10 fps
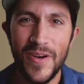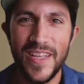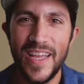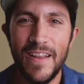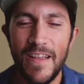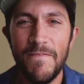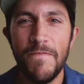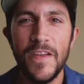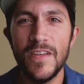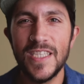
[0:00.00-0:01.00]
It
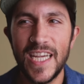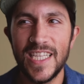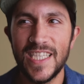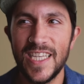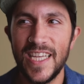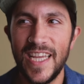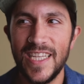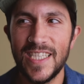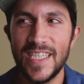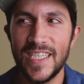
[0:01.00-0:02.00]
feels like
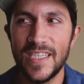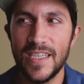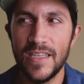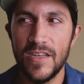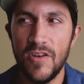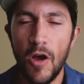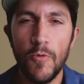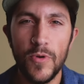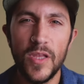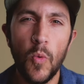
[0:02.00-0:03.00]
it's not
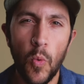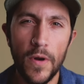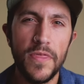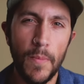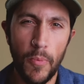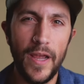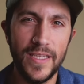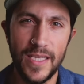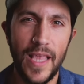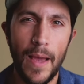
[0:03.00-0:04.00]
really worth the
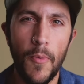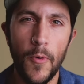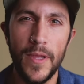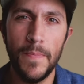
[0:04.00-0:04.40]
price at that point.